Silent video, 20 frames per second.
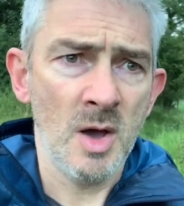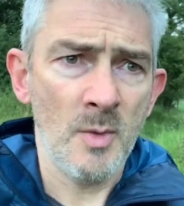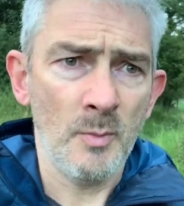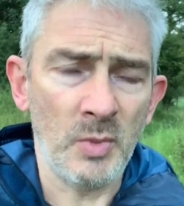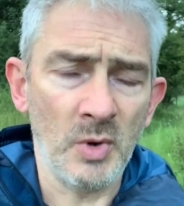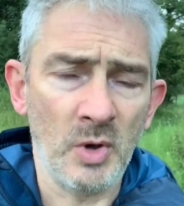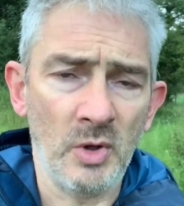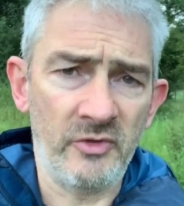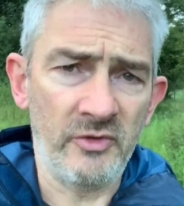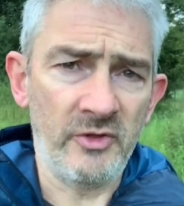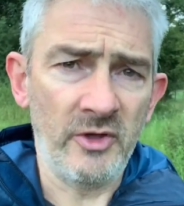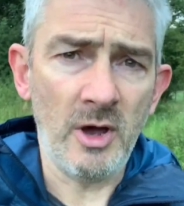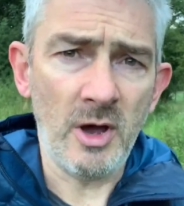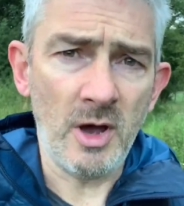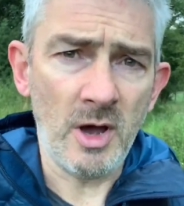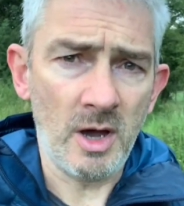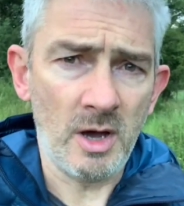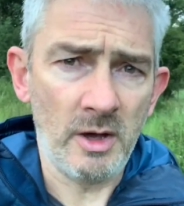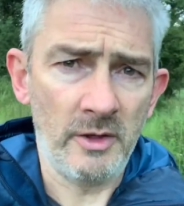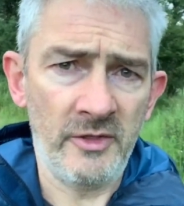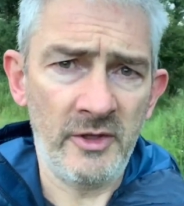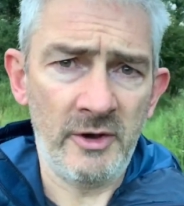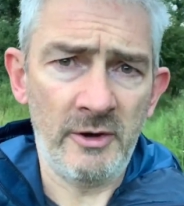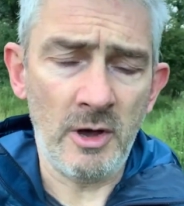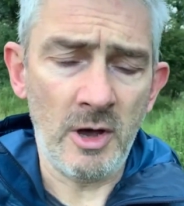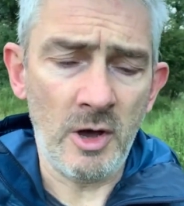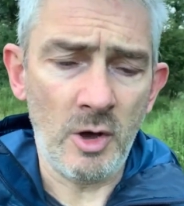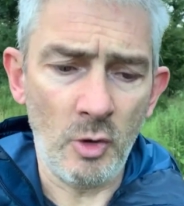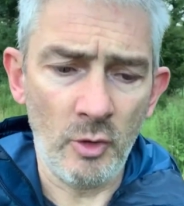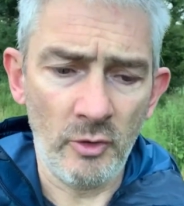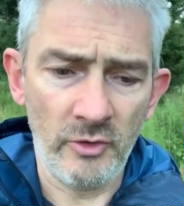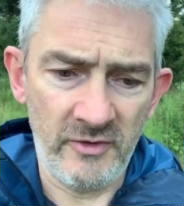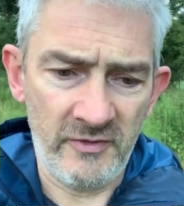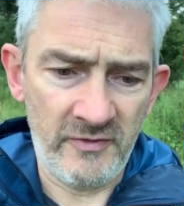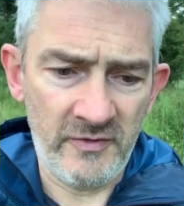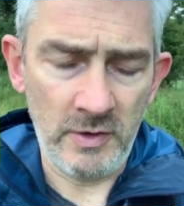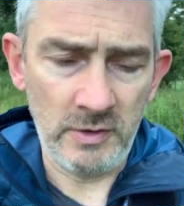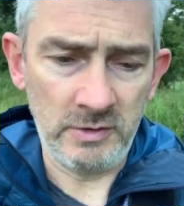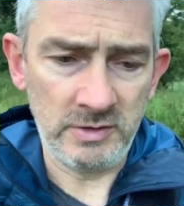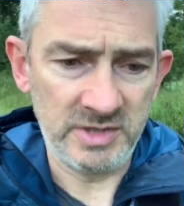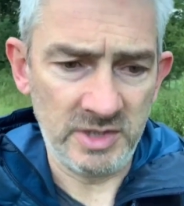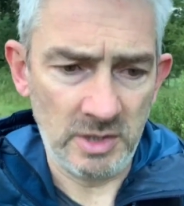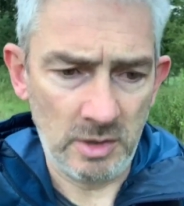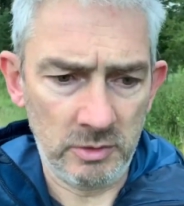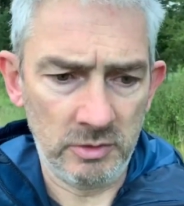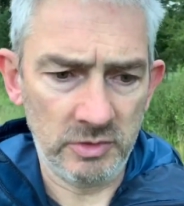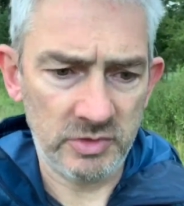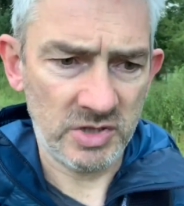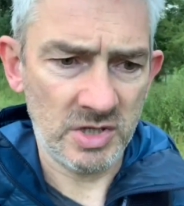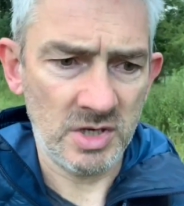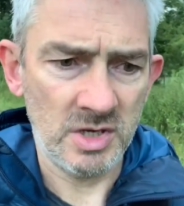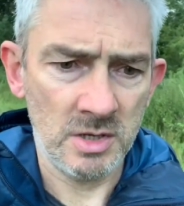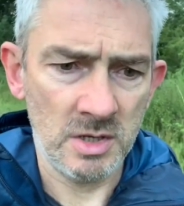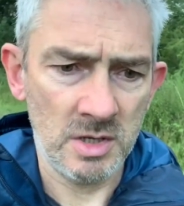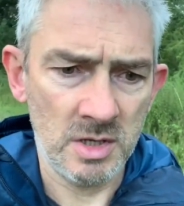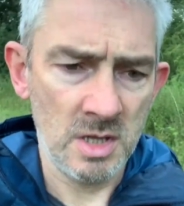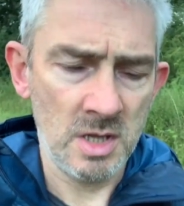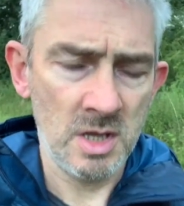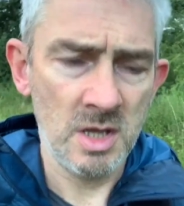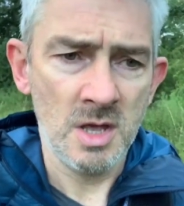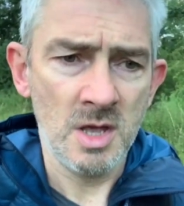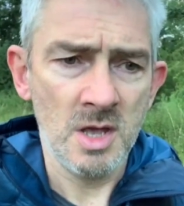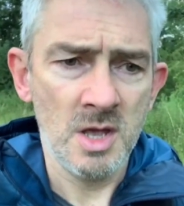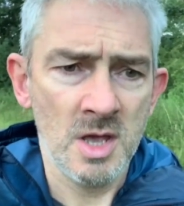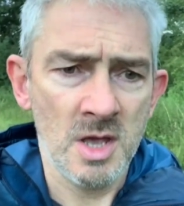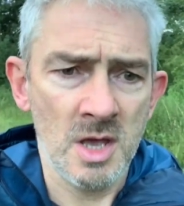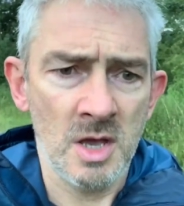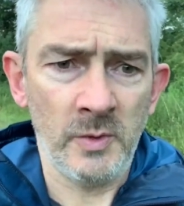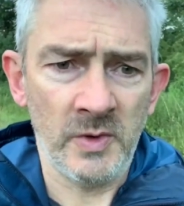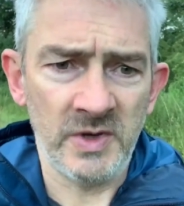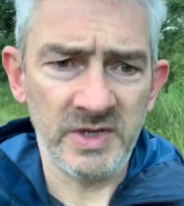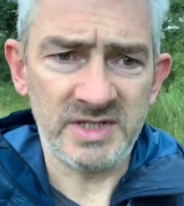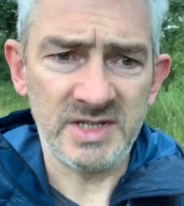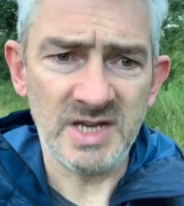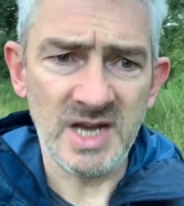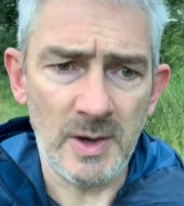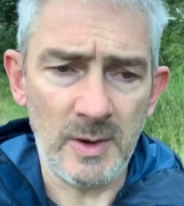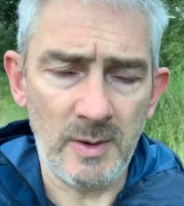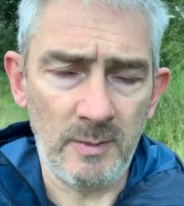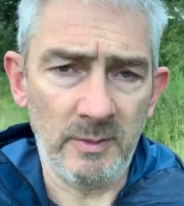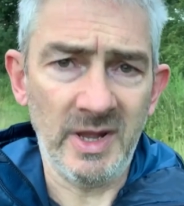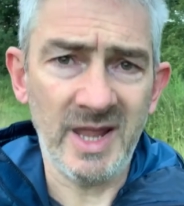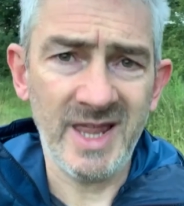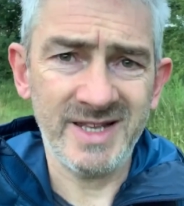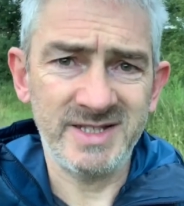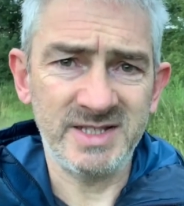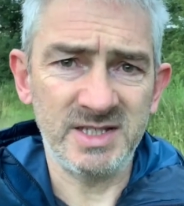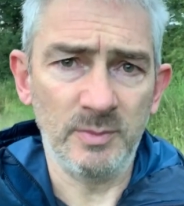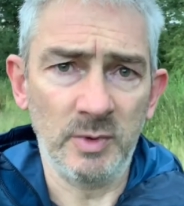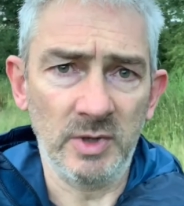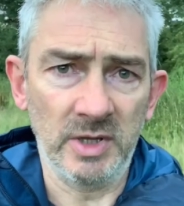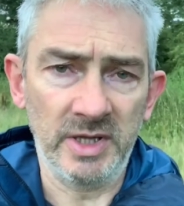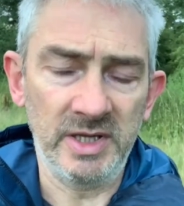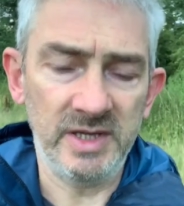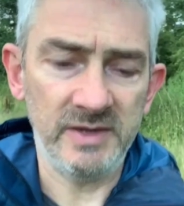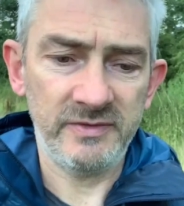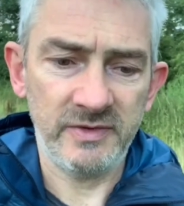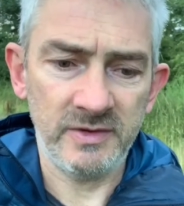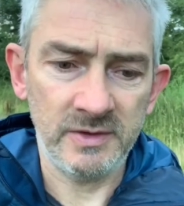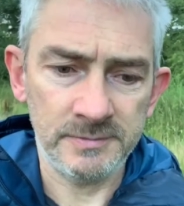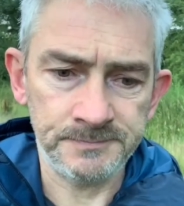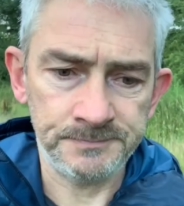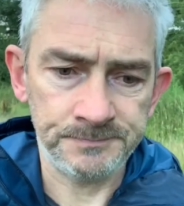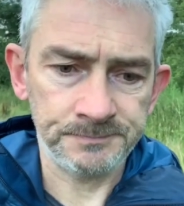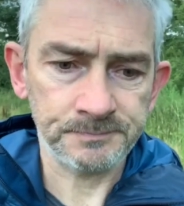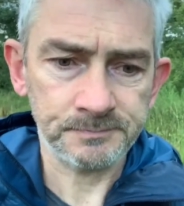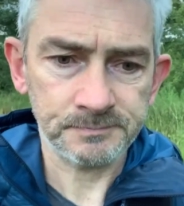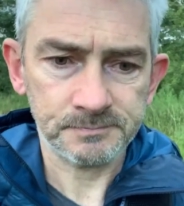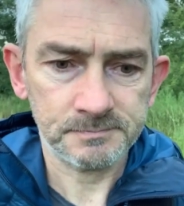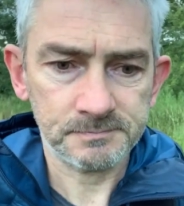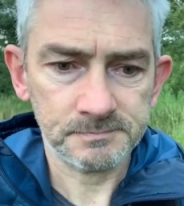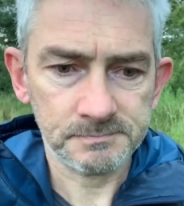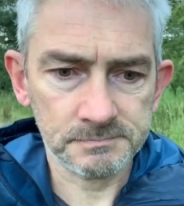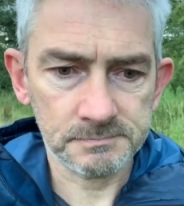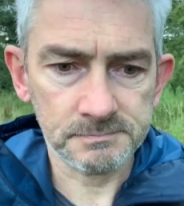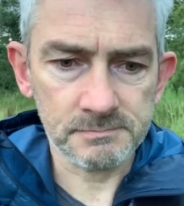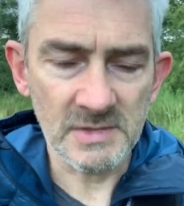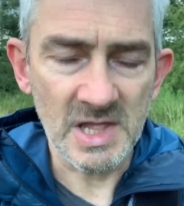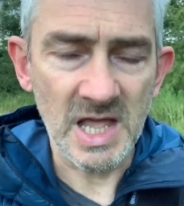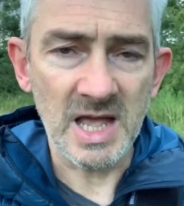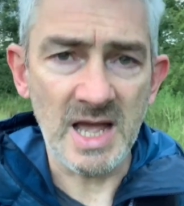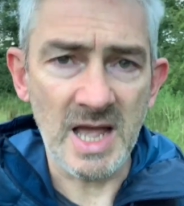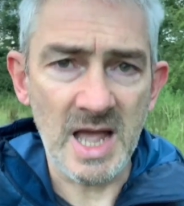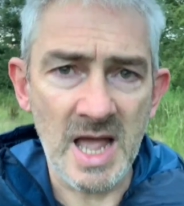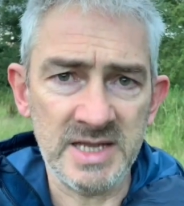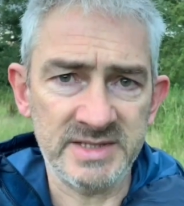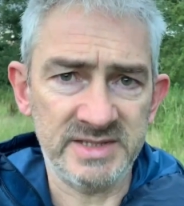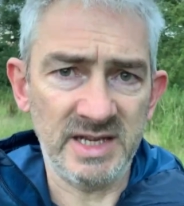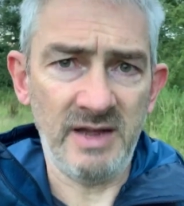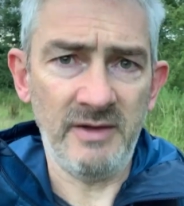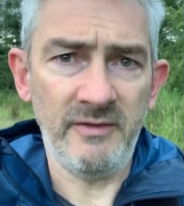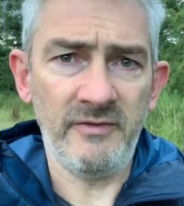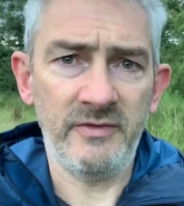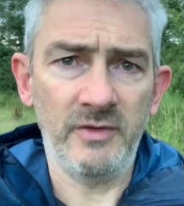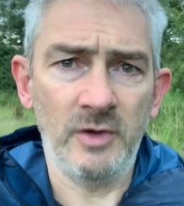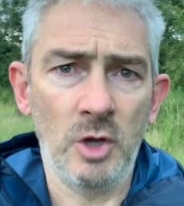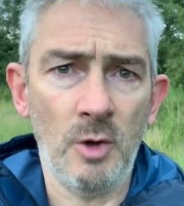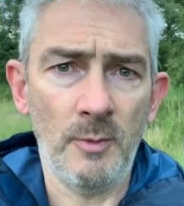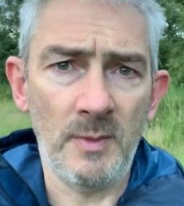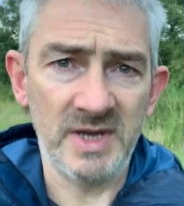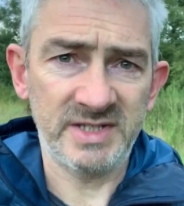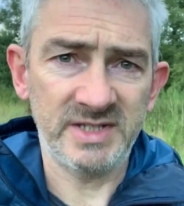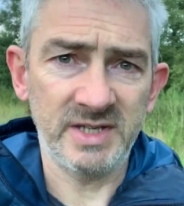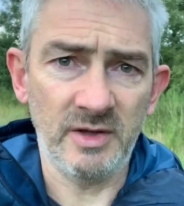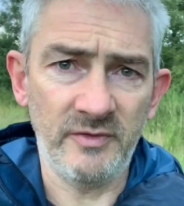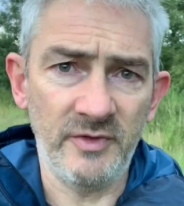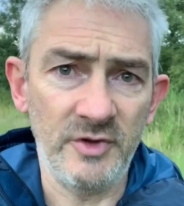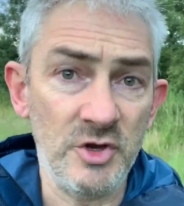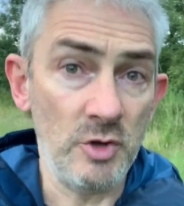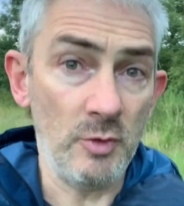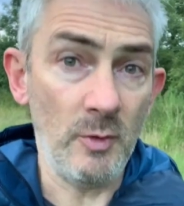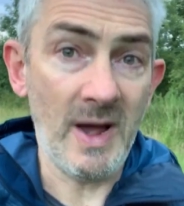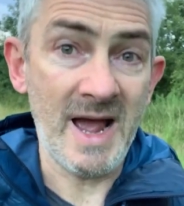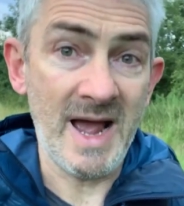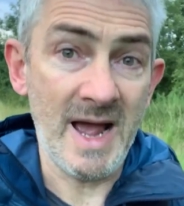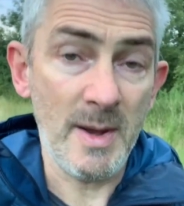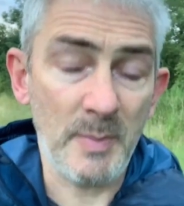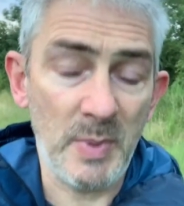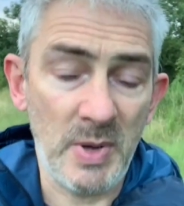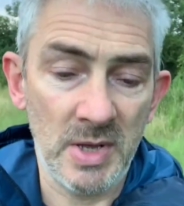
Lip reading: but there are other photos which now I'm led to believe, as I've got myself a new app,